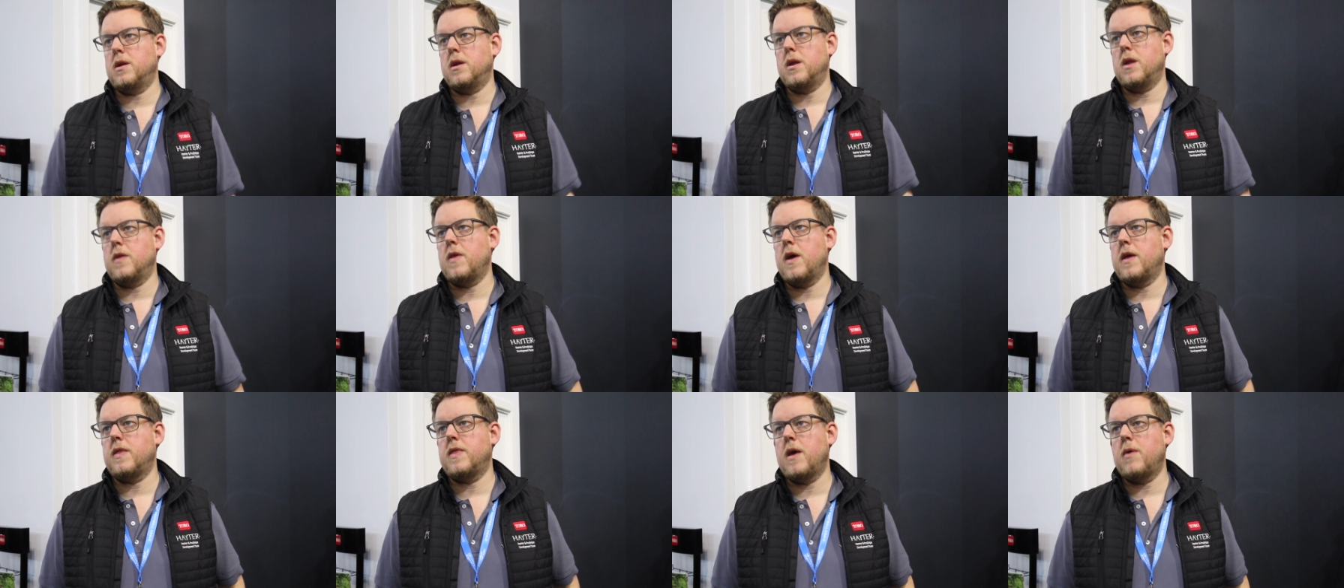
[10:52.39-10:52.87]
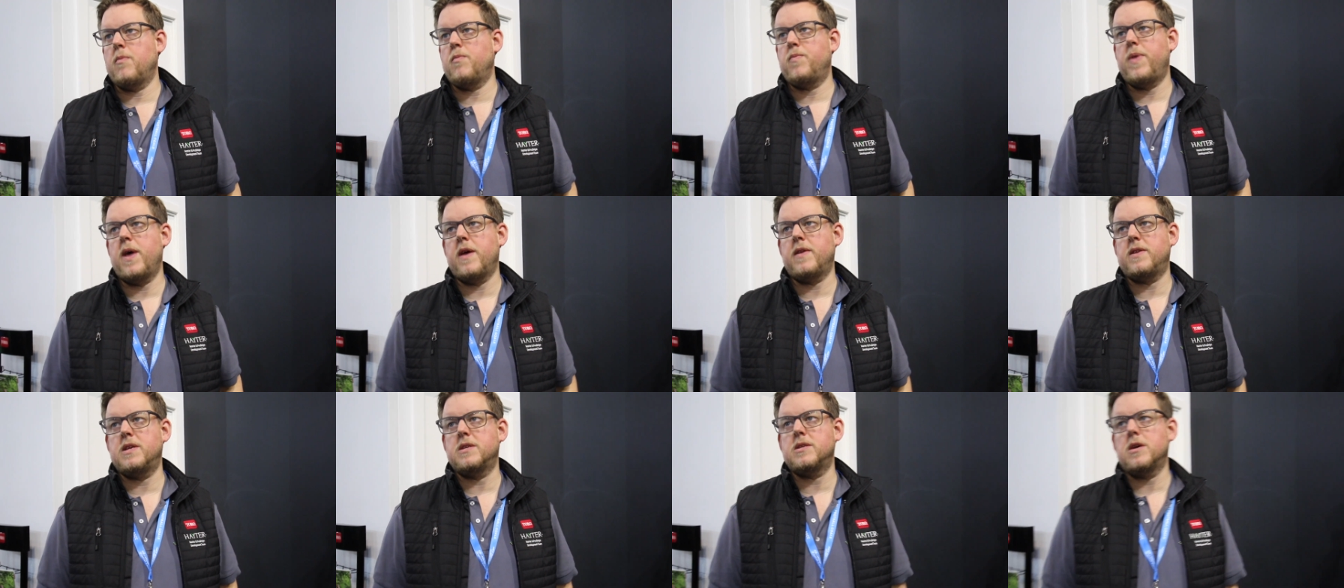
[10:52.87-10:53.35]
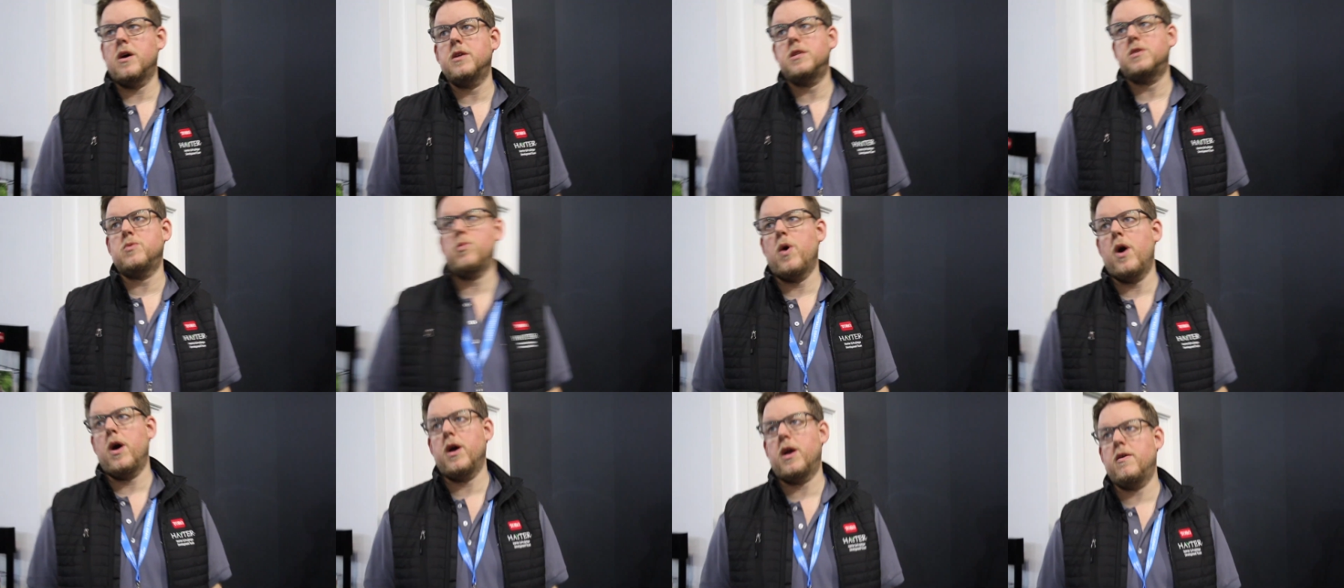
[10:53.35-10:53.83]
You know, they're designed
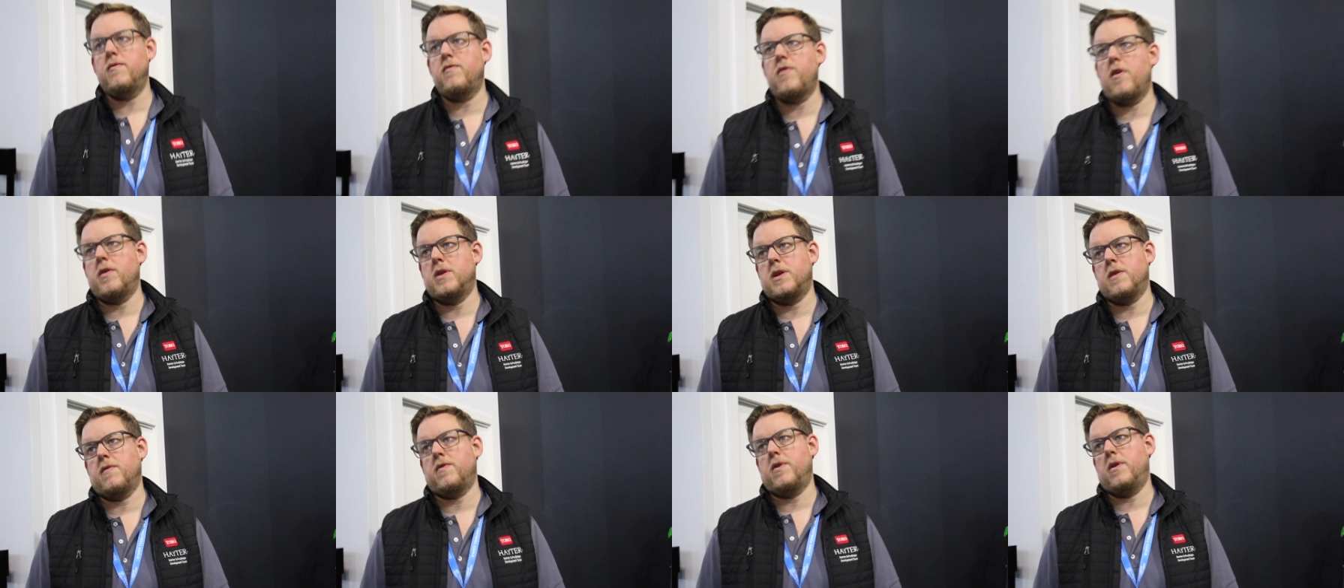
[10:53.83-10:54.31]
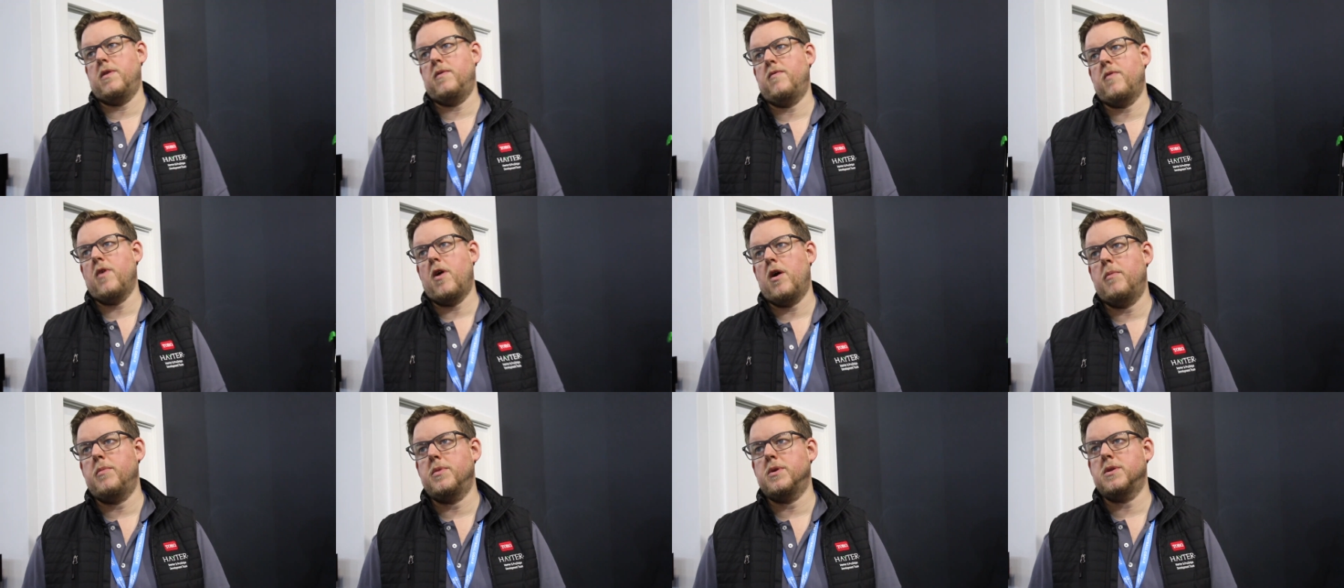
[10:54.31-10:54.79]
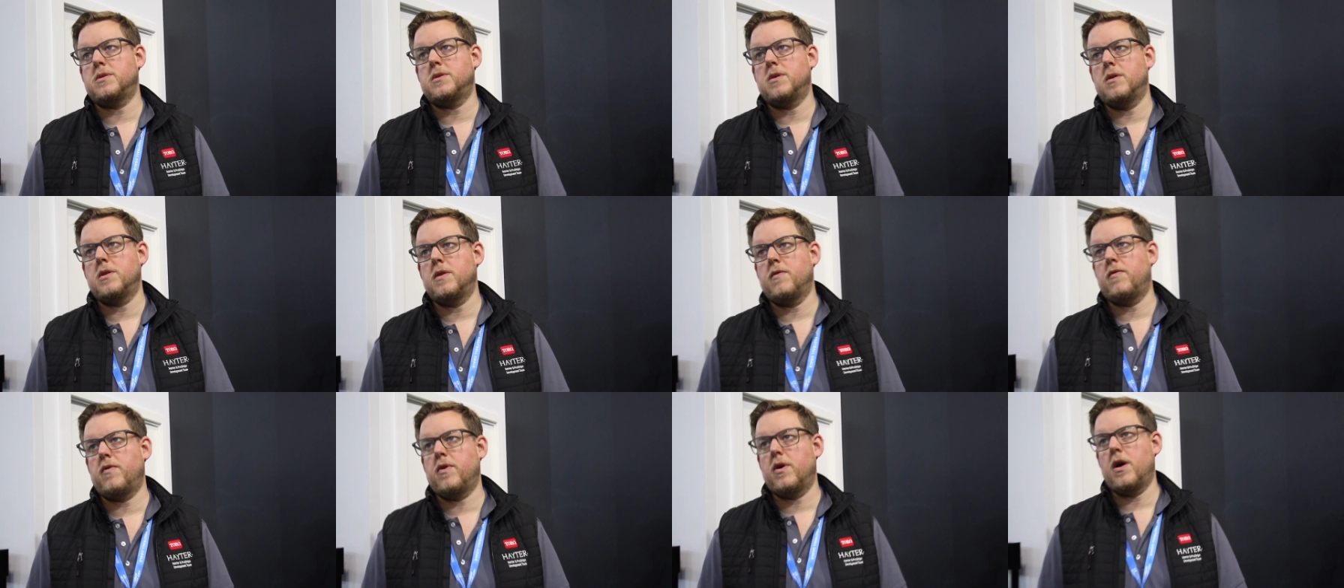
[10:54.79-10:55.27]
to work in very different environments,
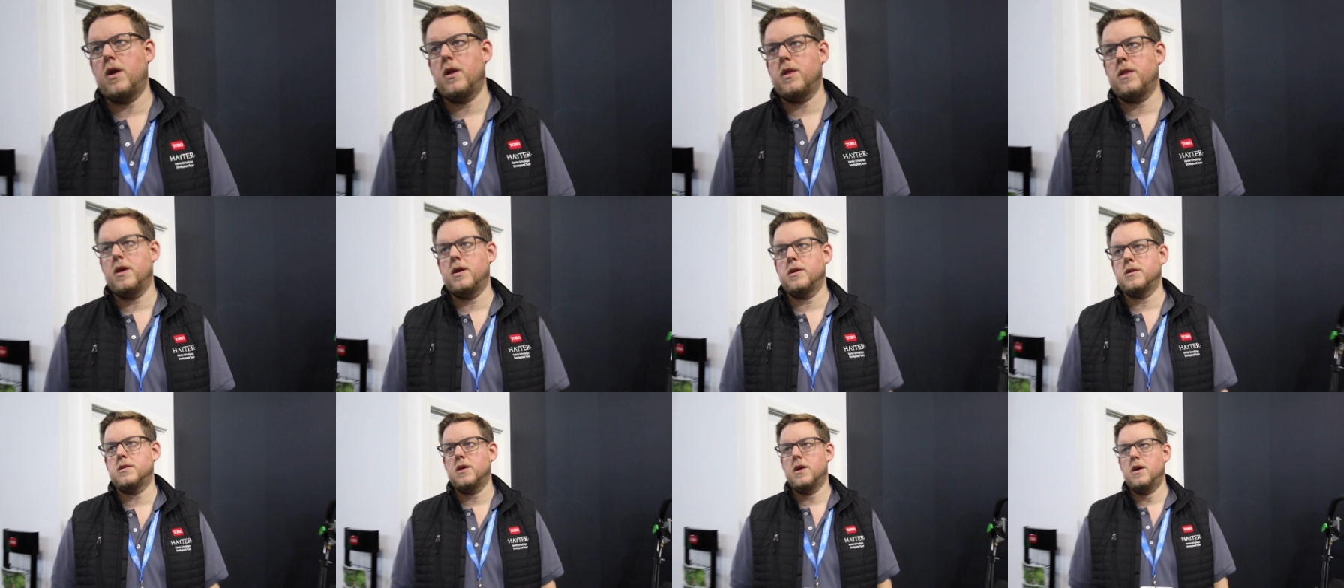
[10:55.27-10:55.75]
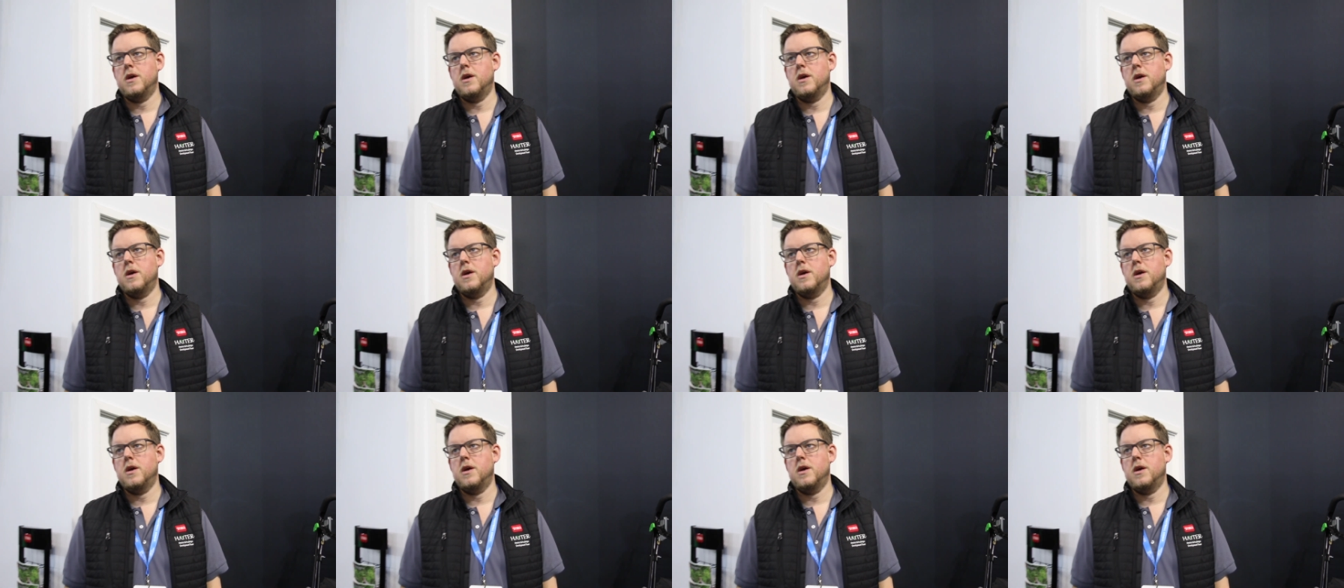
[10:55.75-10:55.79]
doing different kind of things.